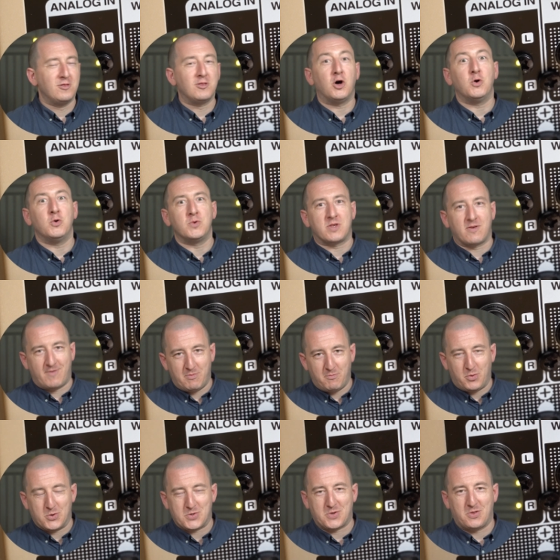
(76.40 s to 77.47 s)
Loads of
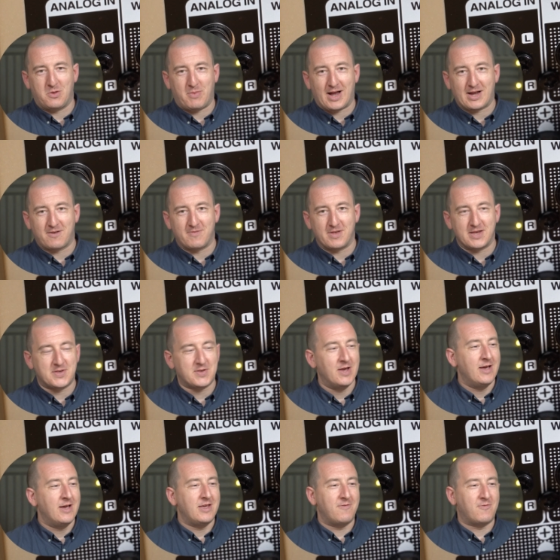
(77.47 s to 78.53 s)
inputs on the back of this.
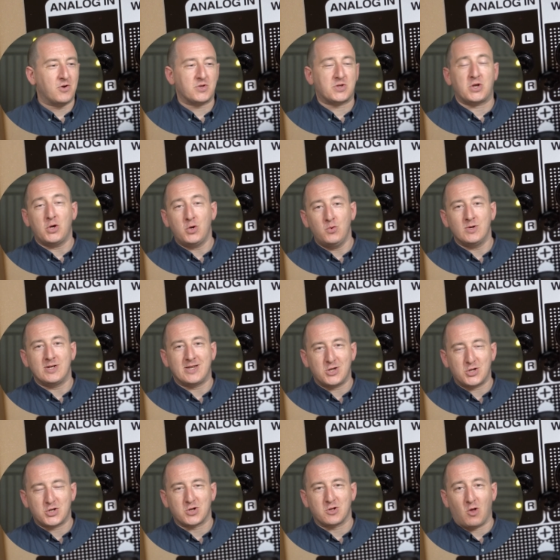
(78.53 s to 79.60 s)
You've got two
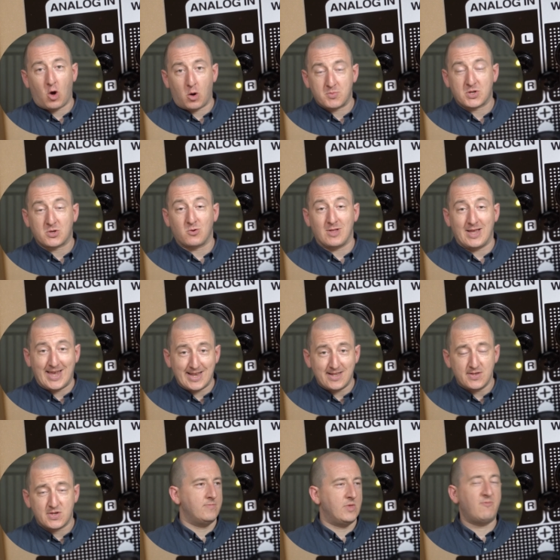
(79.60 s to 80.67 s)
digital optical
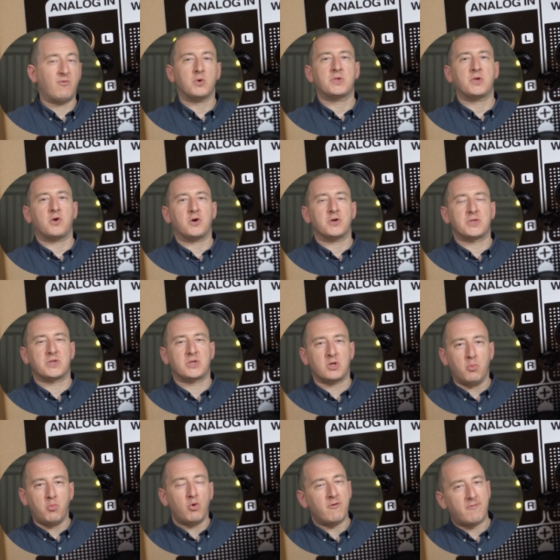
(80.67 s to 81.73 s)
ins. You've also got a
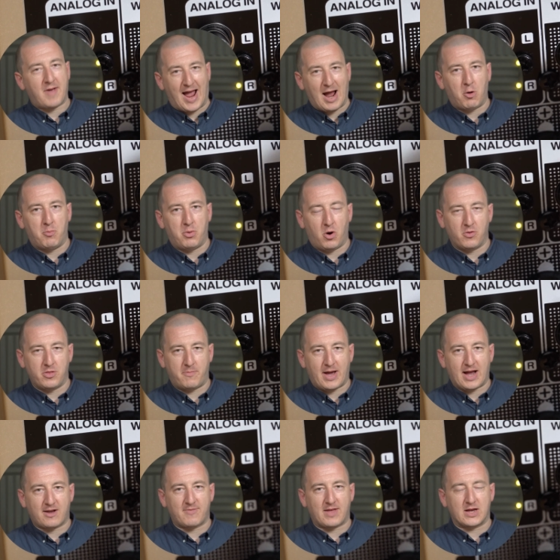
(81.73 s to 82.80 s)
subwoofer output on the
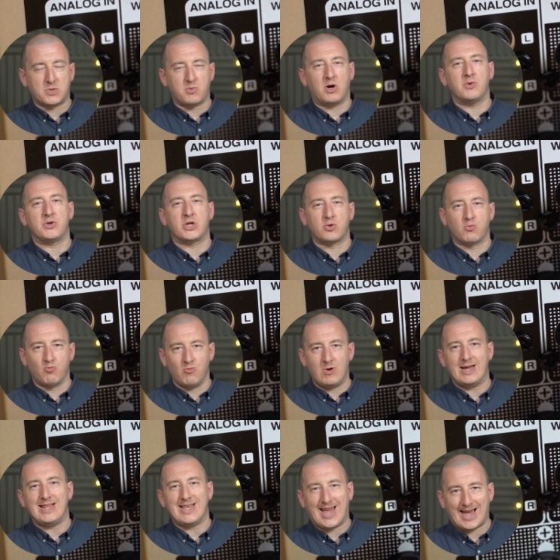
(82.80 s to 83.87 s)
back of that as well, which is
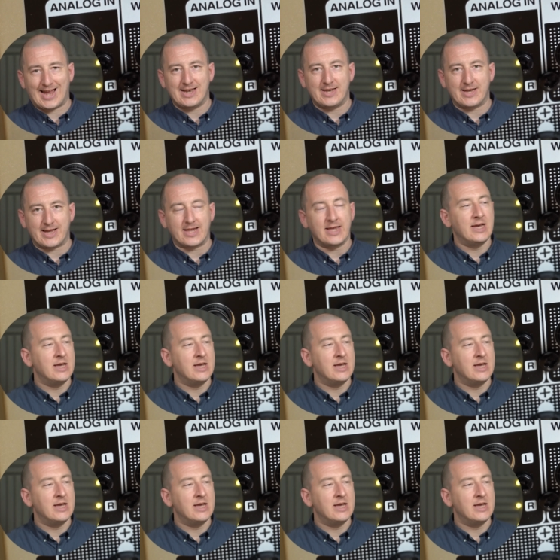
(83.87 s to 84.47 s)
really handy.